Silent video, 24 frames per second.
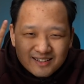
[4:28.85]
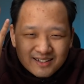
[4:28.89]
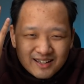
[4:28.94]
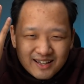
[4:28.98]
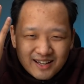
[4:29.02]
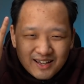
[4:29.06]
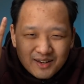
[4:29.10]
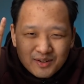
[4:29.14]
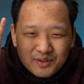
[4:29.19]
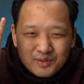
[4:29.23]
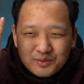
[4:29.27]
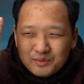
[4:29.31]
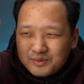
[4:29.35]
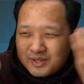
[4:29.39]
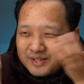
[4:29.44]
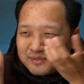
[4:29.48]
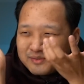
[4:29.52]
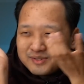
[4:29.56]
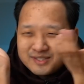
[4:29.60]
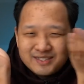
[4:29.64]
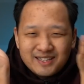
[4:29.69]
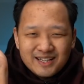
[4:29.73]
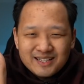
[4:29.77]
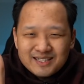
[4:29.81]
hello, what,
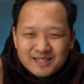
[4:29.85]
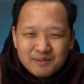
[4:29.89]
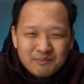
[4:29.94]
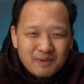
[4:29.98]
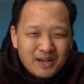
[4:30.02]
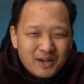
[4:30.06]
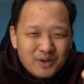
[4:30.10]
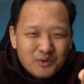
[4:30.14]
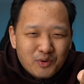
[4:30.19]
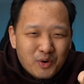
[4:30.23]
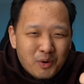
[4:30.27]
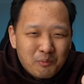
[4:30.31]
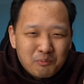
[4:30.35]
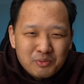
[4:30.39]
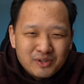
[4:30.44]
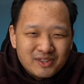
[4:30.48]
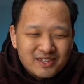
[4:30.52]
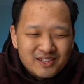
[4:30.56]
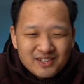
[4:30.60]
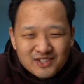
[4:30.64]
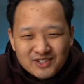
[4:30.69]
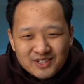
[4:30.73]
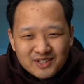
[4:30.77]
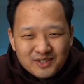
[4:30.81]
was there some kind of
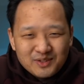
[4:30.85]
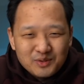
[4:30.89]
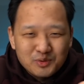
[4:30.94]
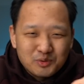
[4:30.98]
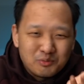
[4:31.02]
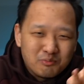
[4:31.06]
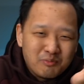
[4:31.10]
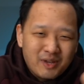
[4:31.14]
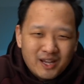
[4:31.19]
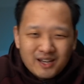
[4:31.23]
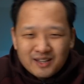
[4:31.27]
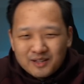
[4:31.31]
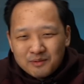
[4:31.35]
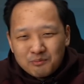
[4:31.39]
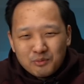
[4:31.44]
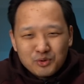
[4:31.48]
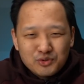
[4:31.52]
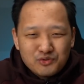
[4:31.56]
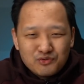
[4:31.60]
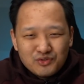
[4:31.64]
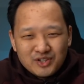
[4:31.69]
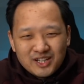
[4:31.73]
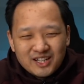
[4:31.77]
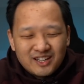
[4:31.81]
competition to make the
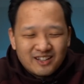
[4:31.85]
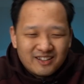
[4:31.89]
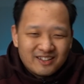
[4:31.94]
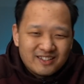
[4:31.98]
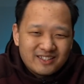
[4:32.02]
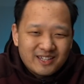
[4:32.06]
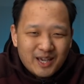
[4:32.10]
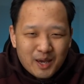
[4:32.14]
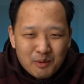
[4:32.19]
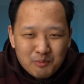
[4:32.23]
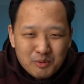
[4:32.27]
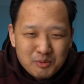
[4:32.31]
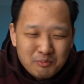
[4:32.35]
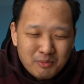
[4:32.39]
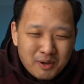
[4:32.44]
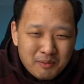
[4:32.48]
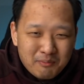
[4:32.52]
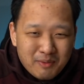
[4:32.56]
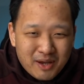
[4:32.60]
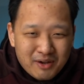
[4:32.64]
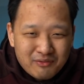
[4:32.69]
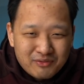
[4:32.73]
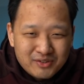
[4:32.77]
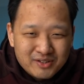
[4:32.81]
most ridiculous camera
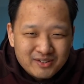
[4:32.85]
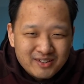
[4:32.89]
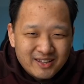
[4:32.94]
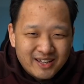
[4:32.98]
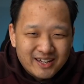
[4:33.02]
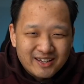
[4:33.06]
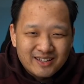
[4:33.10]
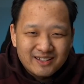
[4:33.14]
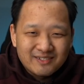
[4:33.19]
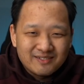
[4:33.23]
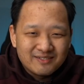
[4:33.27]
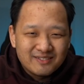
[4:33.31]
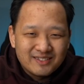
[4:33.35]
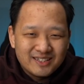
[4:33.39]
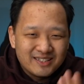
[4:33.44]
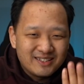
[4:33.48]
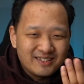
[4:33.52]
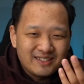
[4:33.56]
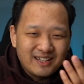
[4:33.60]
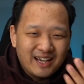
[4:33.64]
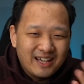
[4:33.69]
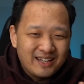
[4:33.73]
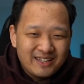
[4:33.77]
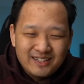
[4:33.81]
bump ever?
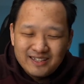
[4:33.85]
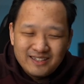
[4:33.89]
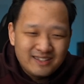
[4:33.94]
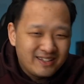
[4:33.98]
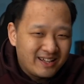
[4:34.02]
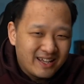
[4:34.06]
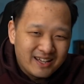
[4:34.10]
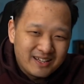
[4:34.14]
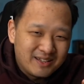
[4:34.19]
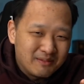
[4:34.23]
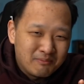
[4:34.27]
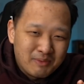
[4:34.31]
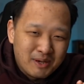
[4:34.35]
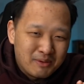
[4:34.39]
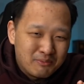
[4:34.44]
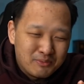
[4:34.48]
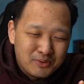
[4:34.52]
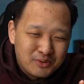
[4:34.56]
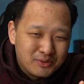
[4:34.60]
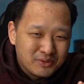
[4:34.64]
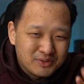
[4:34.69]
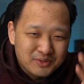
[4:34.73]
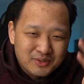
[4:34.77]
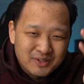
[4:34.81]
I didn't get the
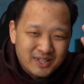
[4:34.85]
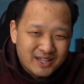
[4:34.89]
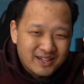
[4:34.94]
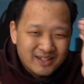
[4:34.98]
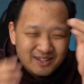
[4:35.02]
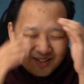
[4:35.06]
memo, so